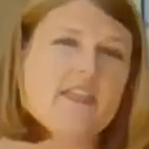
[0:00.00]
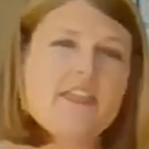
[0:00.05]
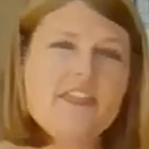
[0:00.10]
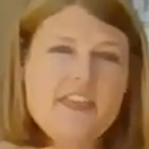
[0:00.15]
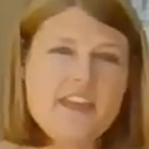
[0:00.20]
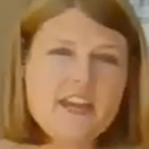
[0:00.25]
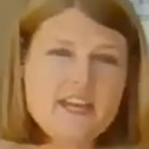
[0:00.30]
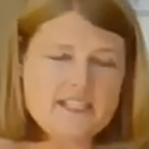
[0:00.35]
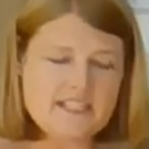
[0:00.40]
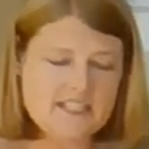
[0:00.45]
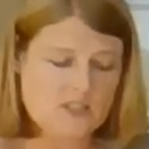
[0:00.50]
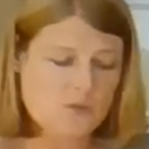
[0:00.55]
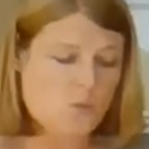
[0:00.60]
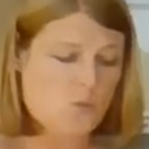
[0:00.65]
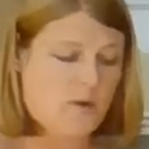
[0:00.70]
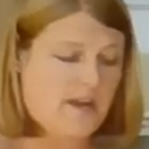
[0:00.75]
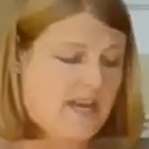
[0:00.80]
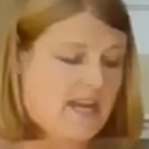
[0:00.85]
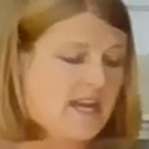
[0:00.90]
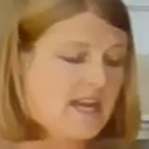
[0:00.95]
This
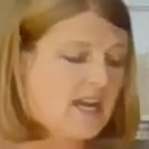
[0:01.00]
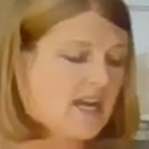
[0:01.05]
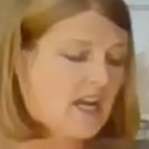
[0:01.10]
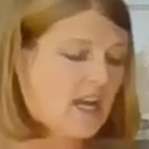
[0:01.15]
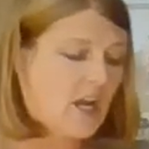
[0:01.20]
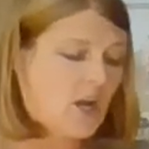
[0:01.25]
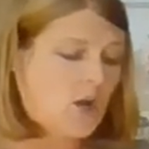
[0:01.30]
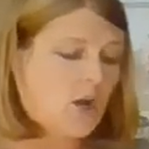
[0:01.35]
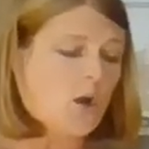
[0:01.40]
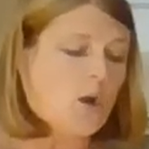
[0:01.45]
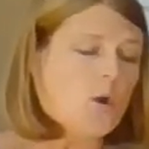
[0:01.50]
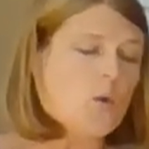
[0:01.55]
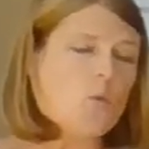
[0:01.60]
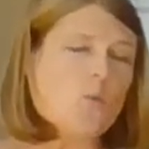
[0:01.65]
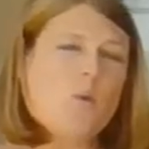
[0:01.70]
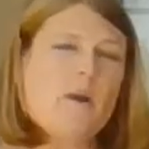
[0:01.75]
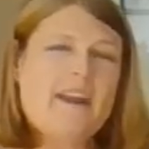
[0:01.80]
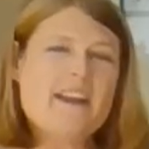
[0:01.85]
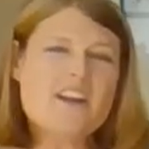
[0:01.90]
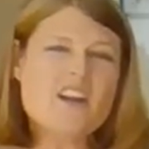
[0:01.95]
week,
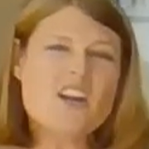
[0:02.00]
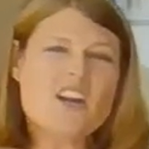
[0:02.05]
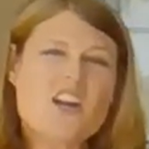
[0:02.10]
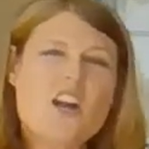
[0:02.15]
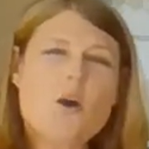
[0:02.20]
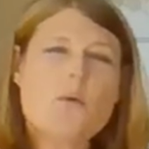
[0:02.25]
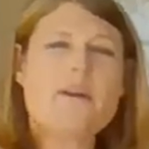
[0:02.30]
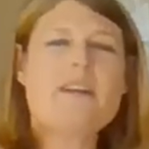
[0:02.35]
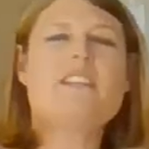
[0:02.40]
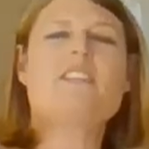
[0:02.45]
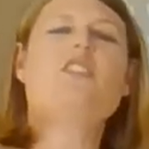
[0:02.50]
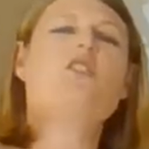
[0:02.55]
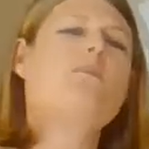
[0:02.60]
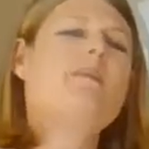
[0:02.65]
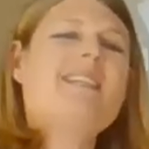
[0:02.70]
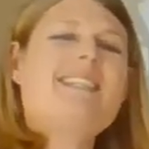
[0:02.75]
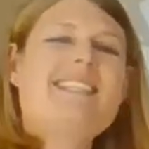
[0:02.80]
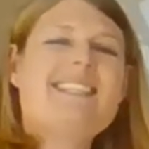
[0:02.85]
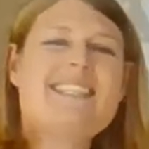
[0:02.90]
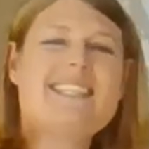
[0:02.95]
we are going to
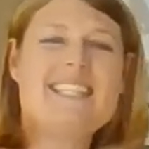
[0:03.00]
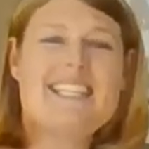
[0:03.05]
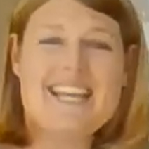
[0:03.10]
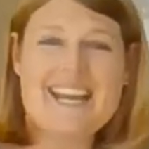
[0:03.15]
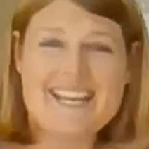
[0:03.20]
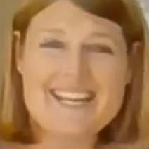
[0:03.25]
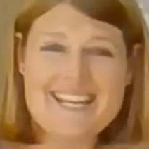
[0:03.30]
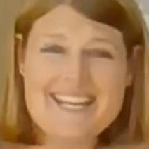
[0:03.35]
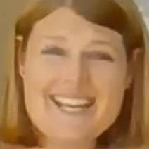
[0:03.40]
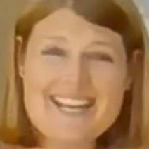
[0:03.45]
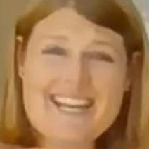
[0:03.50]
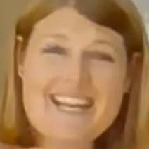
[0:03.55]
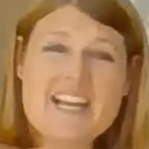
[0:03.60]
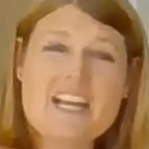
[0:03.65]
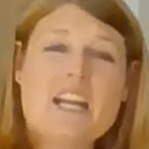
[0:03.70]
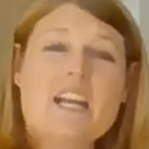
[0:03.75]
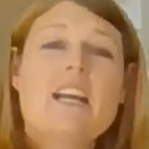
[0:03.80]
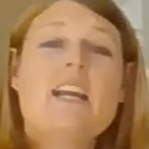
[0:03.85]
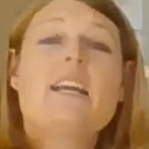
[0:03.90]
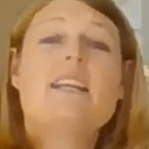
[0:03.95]
be
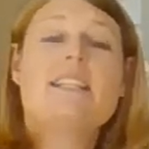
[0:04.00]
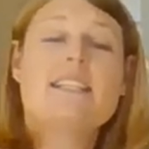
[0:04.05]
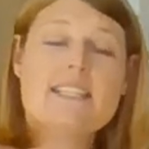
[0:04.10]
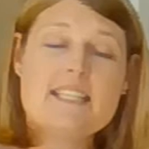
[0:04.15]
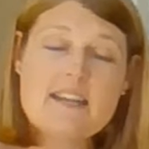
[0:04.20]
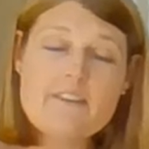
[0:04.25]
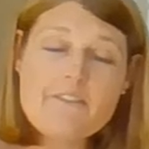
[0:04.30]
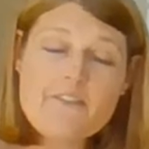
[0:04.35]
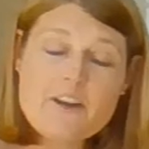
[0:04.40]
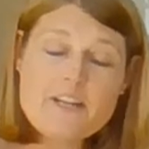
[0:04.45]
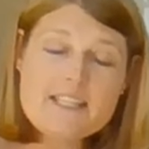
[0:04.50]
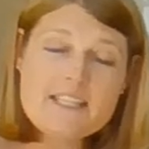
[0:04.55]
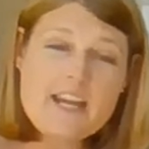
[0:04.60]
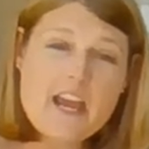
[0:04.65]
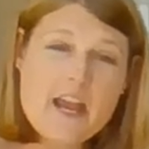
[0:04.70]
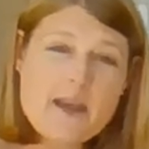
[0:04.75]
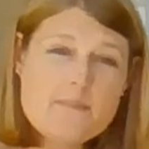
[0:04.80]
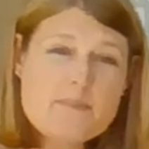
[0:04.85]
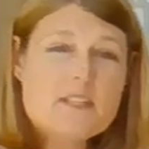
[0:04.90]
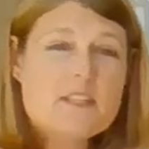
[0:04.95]
studying different
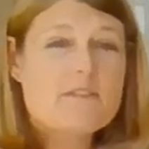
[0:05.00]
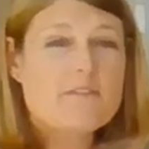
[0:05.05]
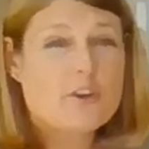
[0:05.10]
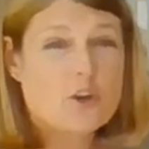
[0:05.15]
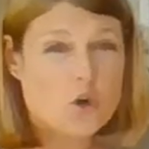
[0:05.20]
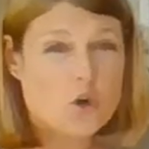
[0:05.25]
types of